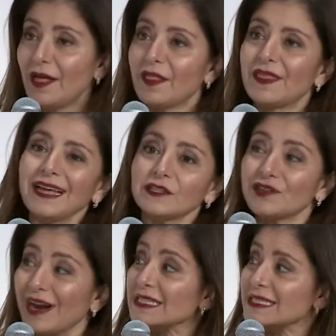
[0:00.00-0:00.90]
That
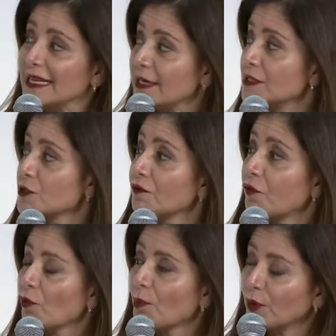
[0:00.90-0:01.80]
translates to
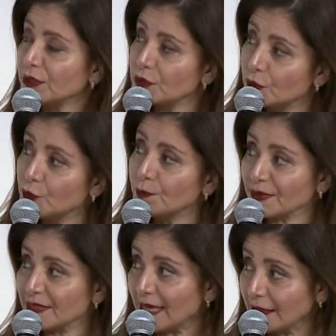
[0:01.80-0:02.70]

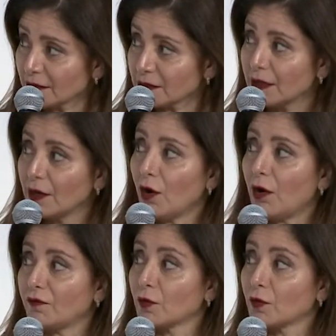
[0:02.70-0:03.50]
4.2% of